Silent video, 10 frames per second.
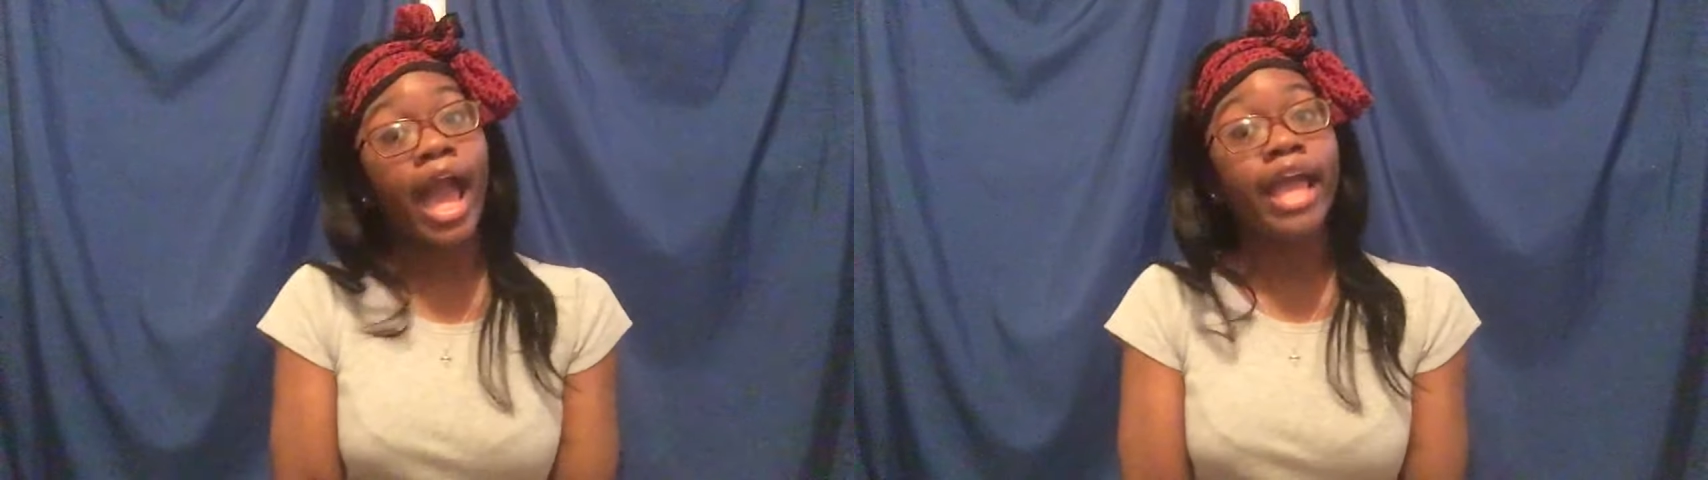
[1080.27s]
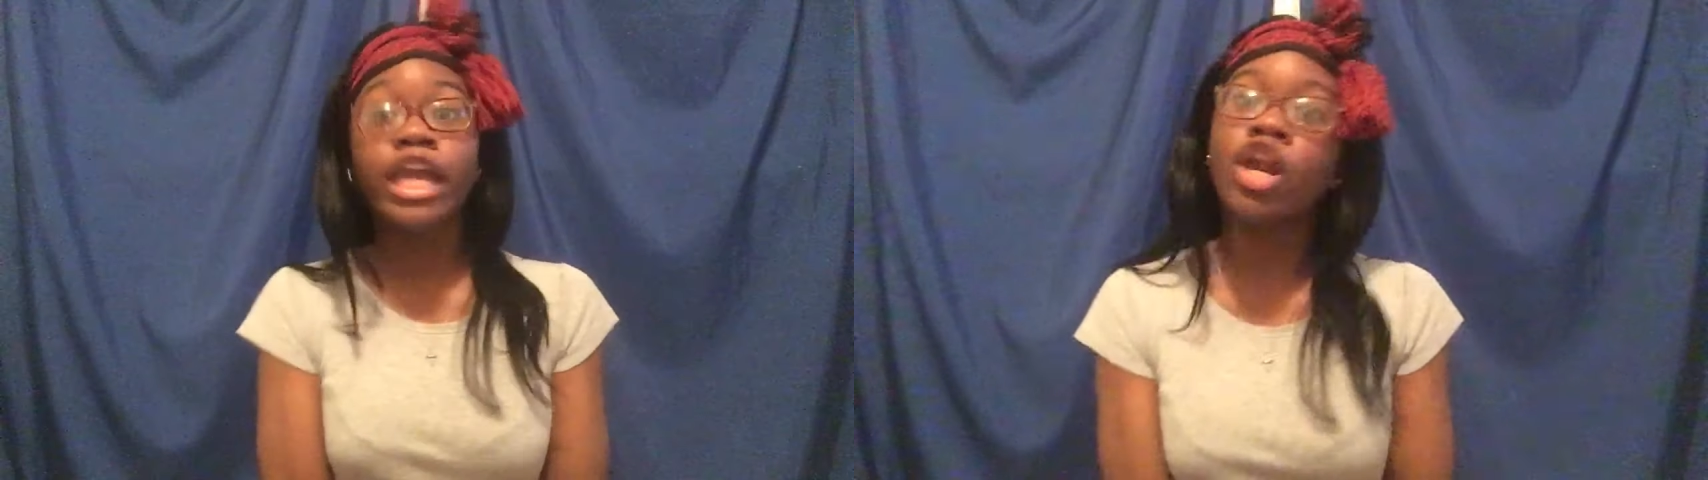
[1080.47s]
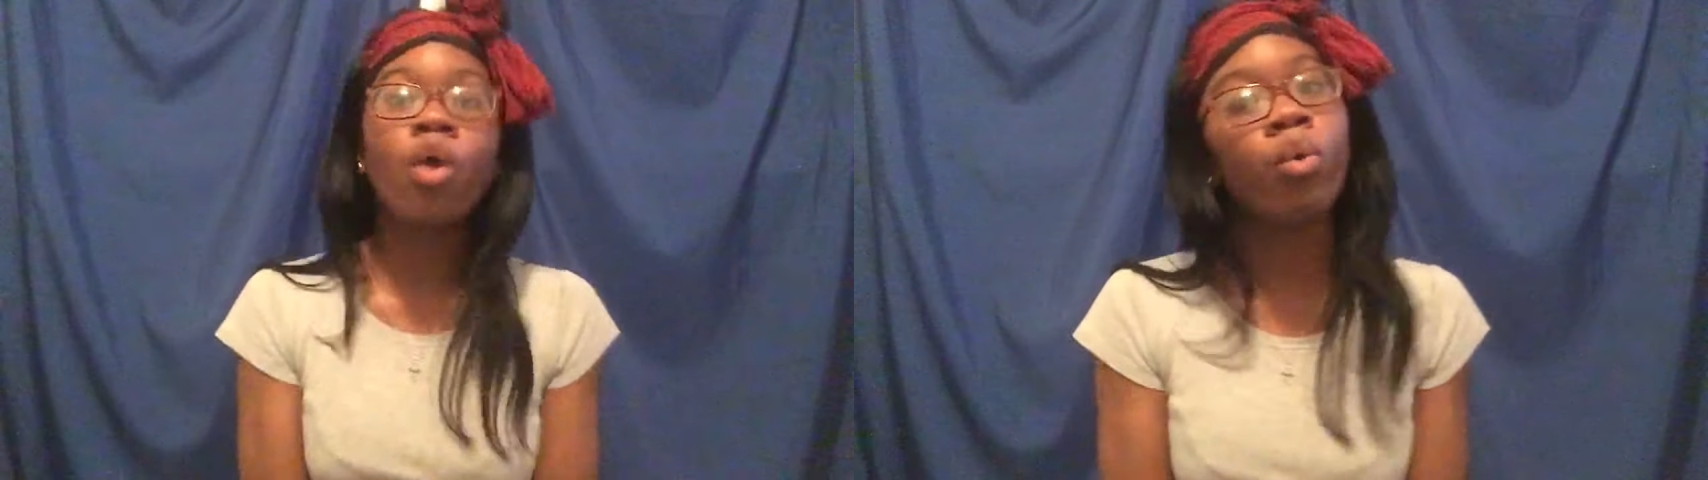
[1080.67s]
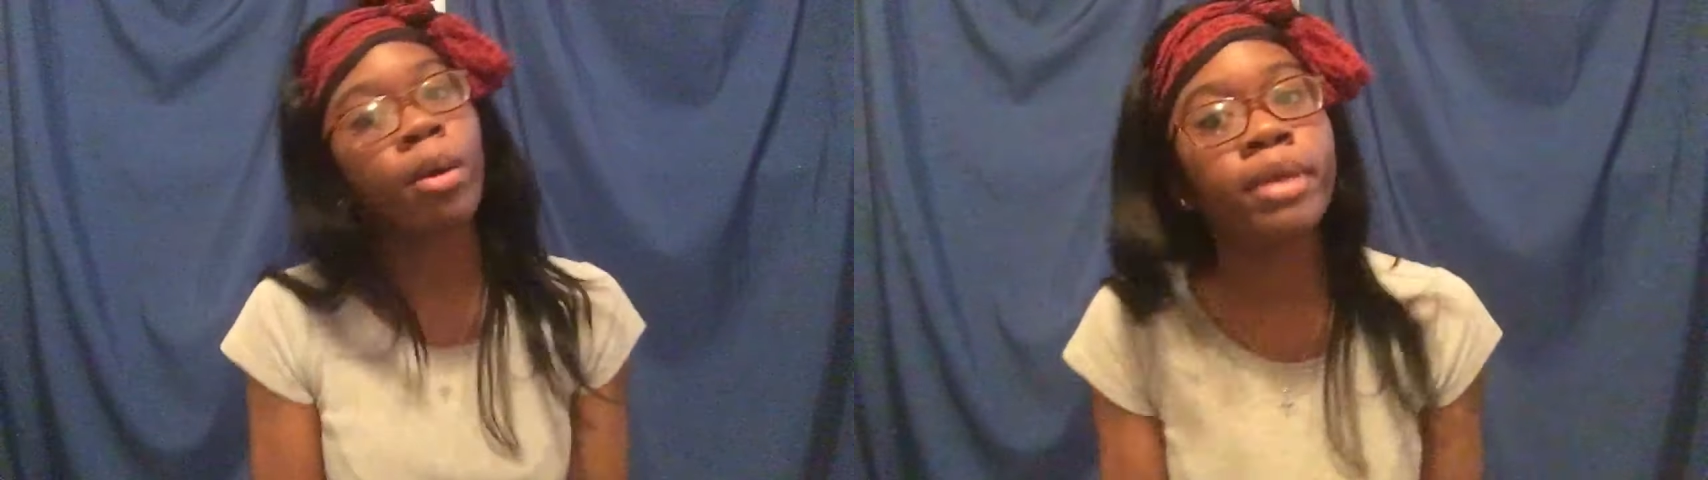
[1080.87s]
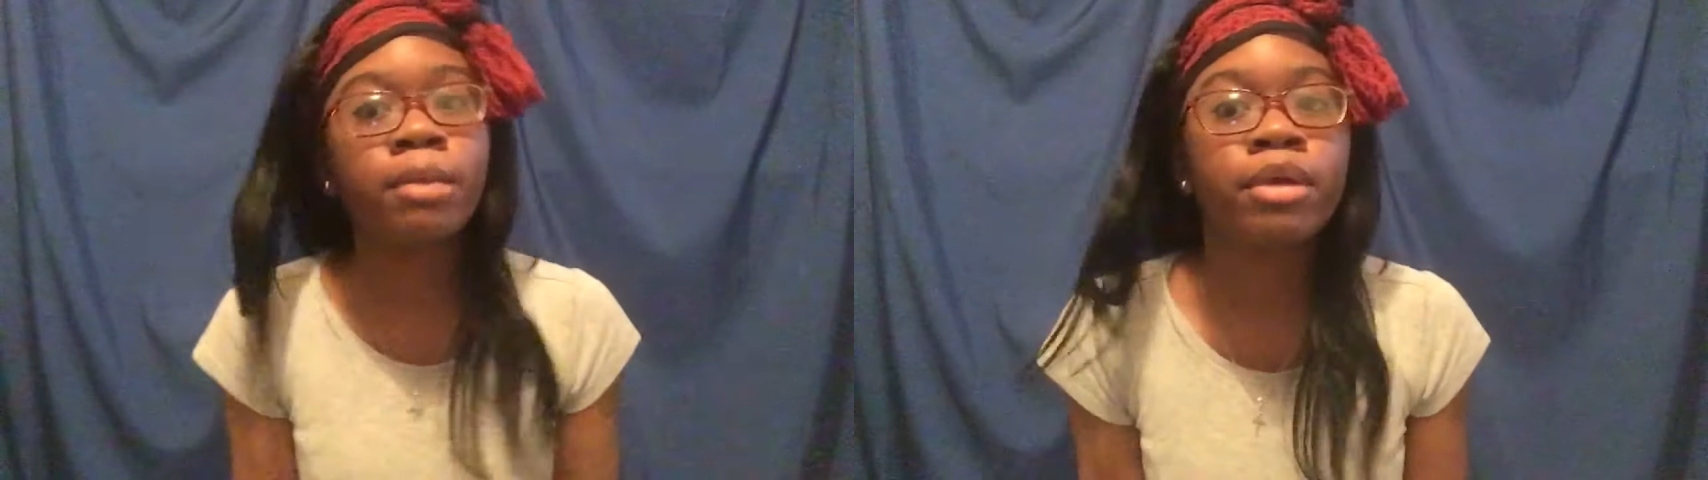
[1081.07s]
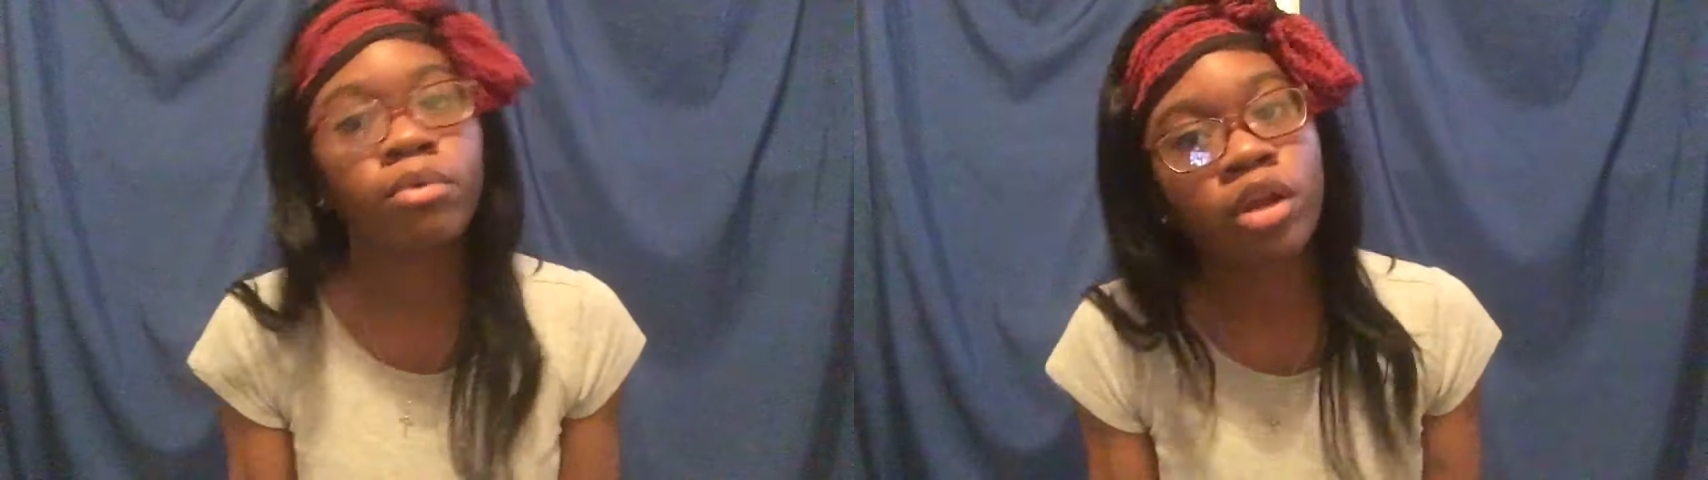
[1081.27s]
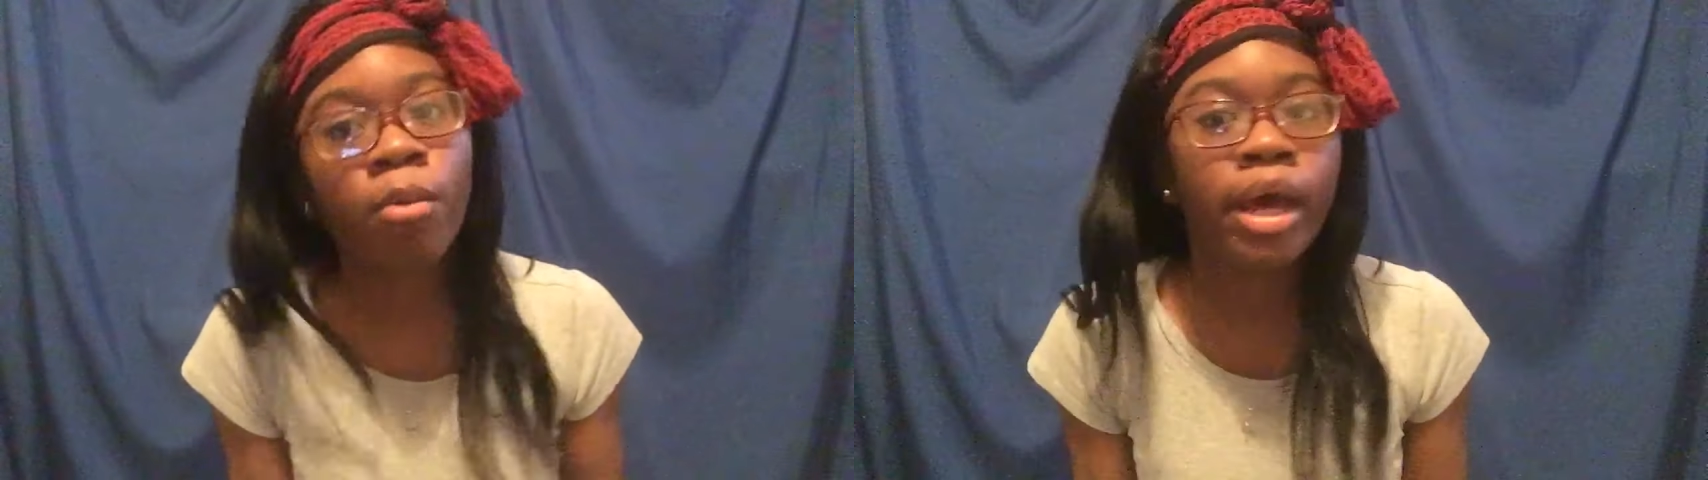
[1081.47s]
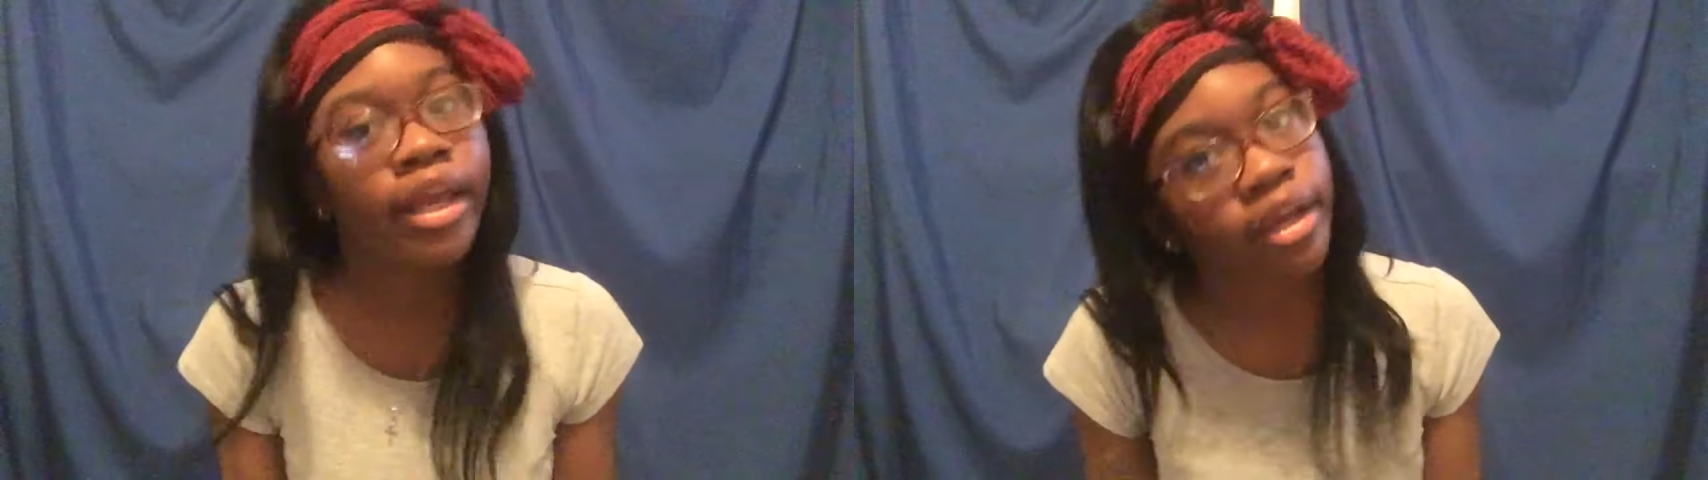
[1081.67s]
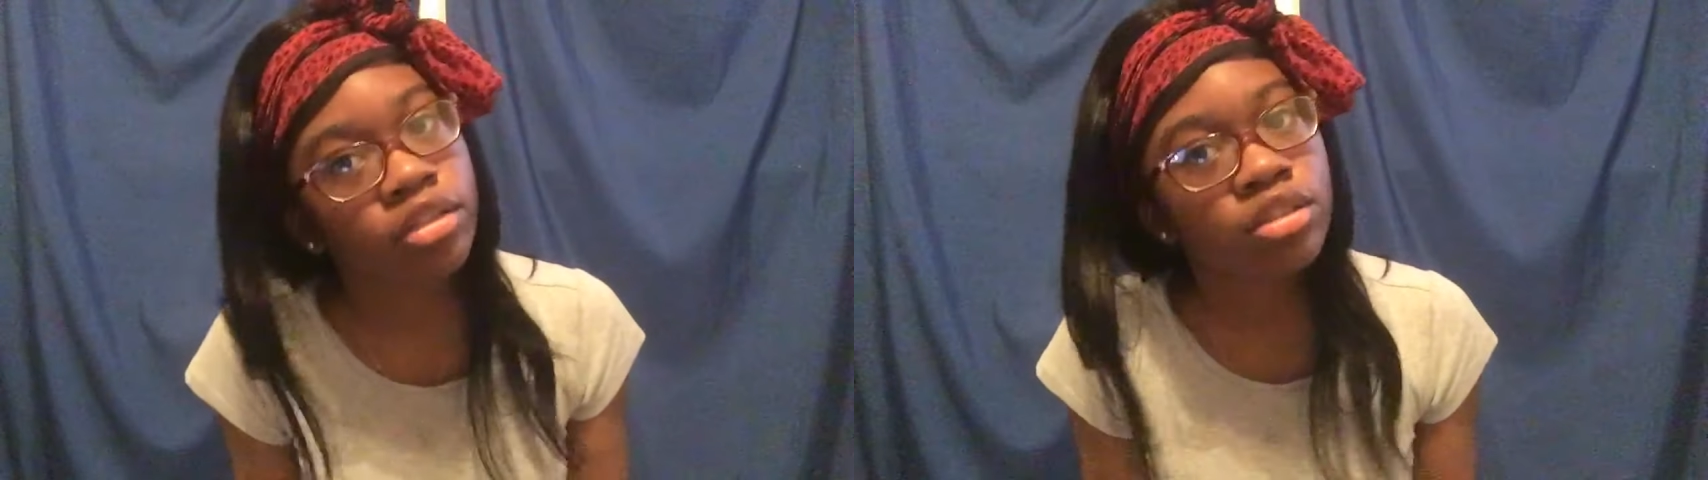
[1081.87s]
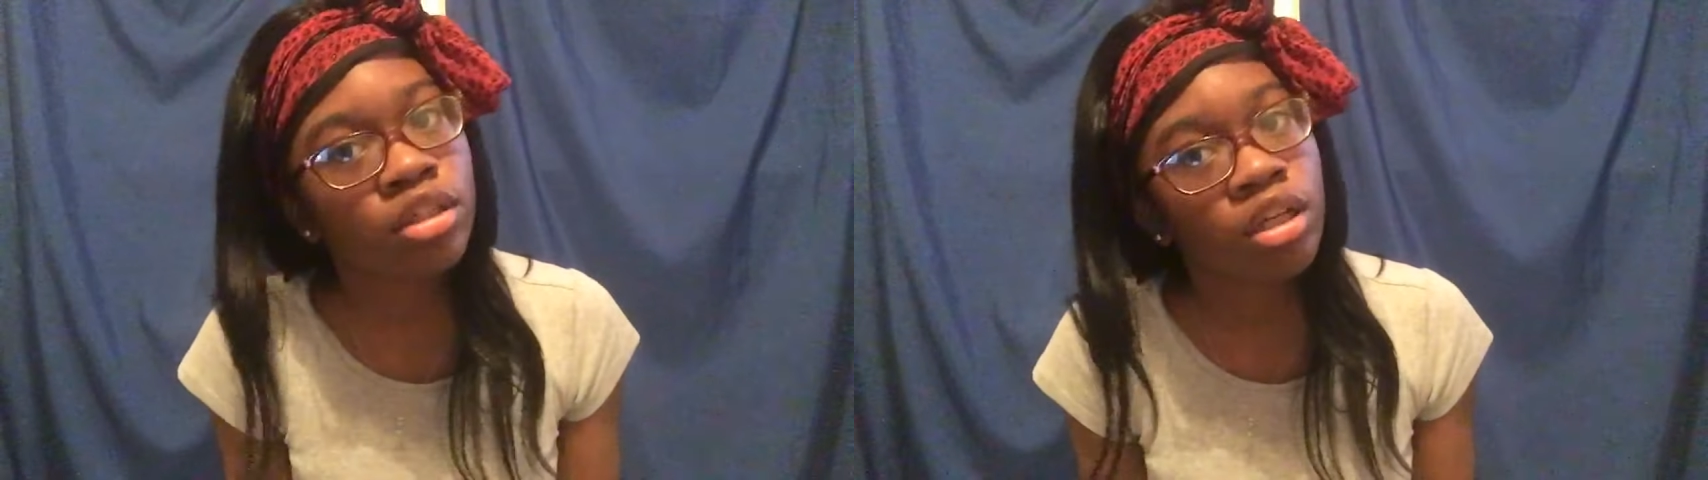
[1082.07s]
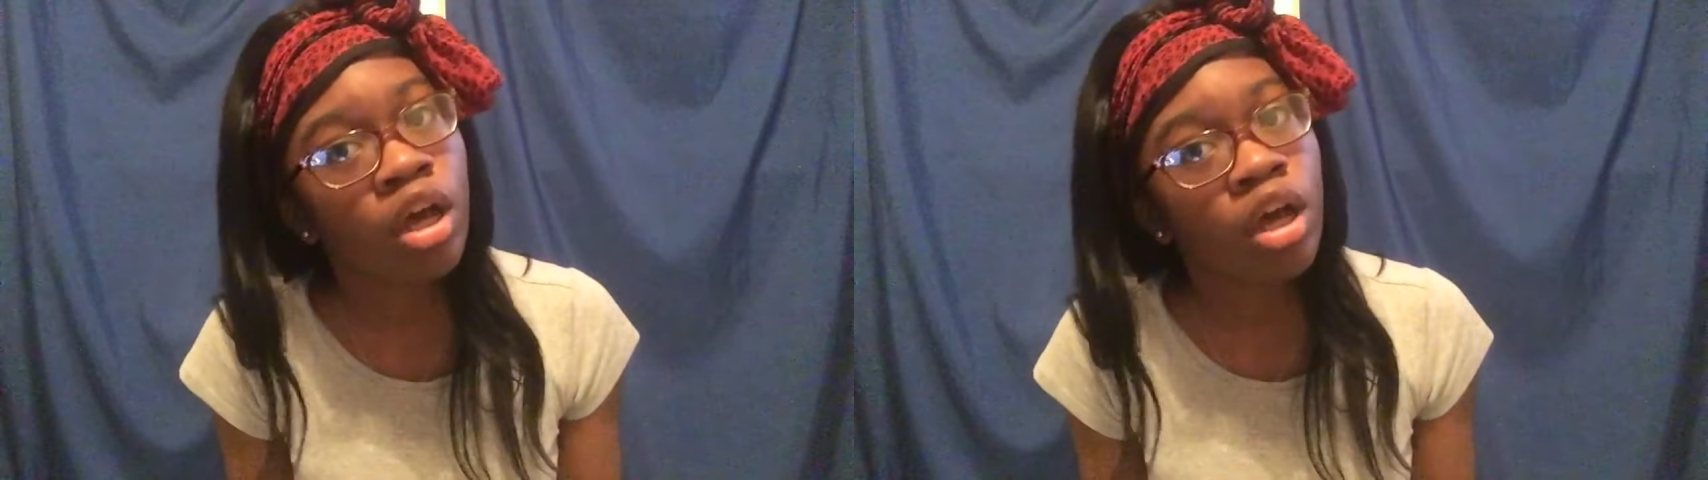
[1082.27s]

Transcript: he don't want me to be with nobody else.